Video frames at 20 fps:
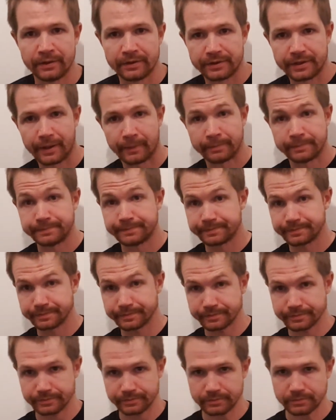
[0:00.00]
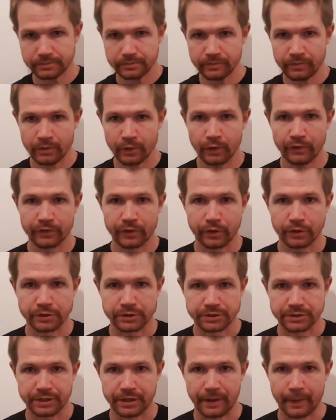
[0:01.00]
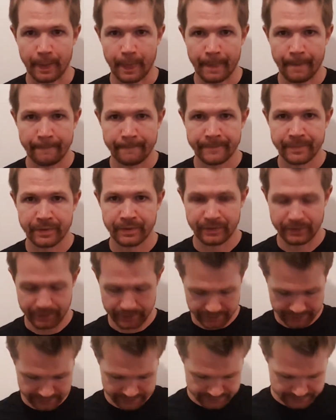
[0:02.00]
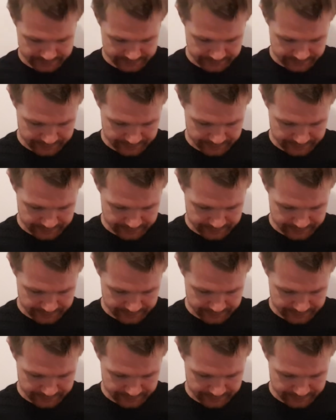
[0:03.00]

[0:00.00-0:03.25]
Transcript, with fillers: yeah, of course. Um, it's